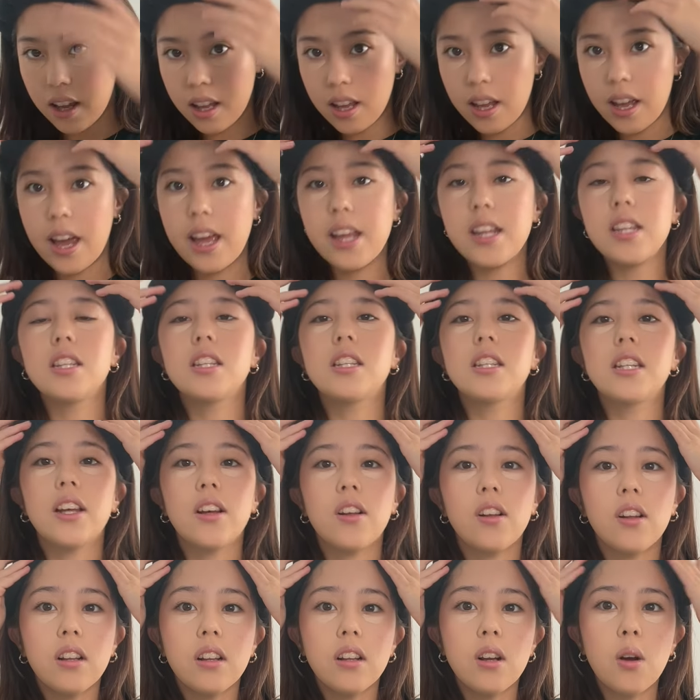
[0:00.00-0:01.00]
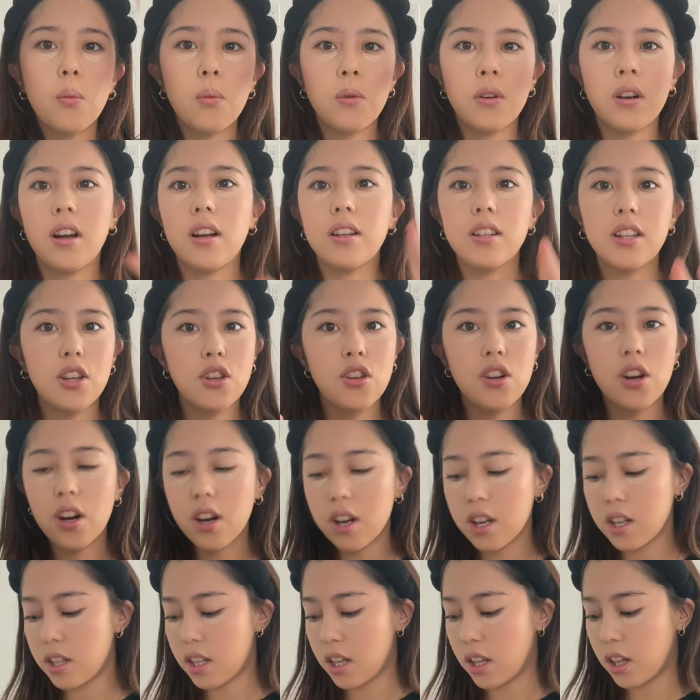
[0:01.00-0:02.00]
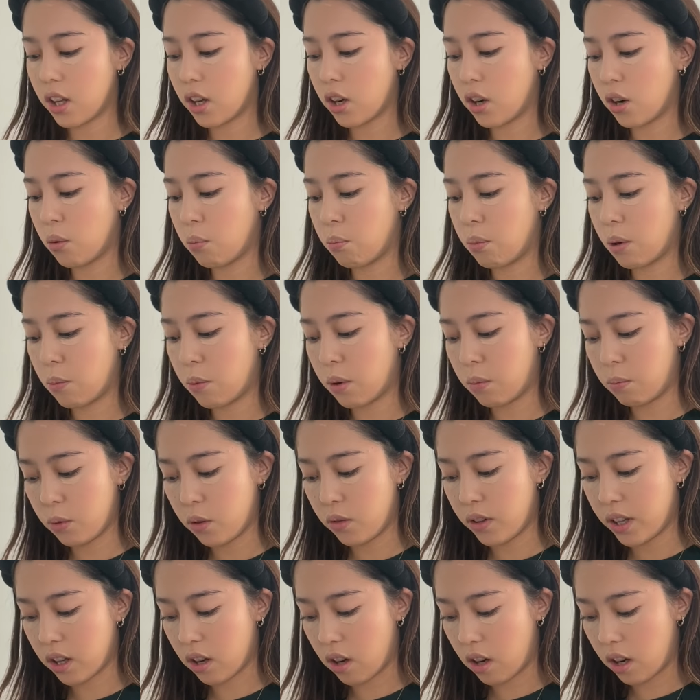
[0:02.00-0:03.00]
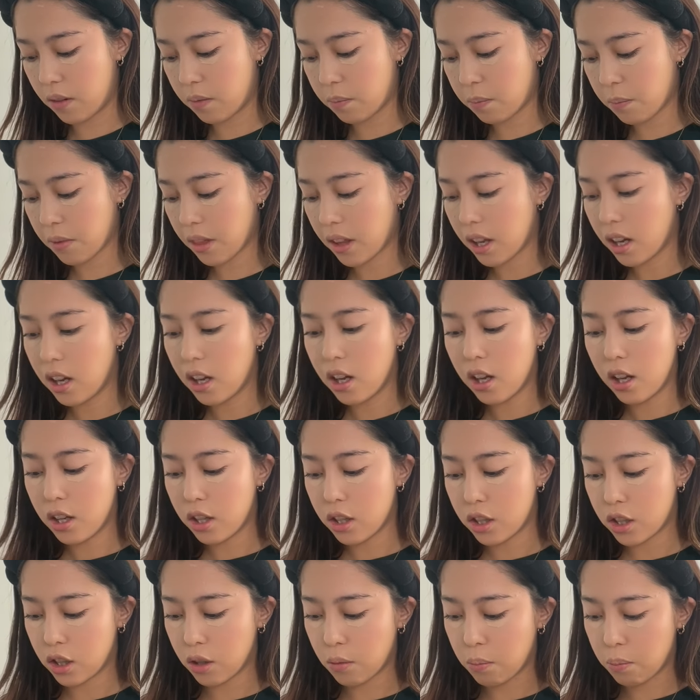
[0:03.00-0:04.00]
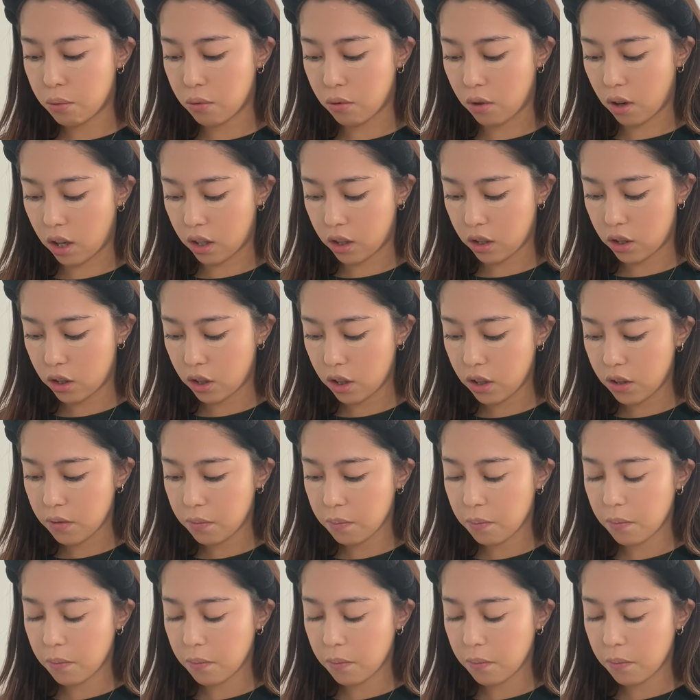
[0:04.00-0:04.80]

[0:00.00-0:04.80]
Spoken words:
And still, we're not touching our concealer, but we're moving on to bronzer.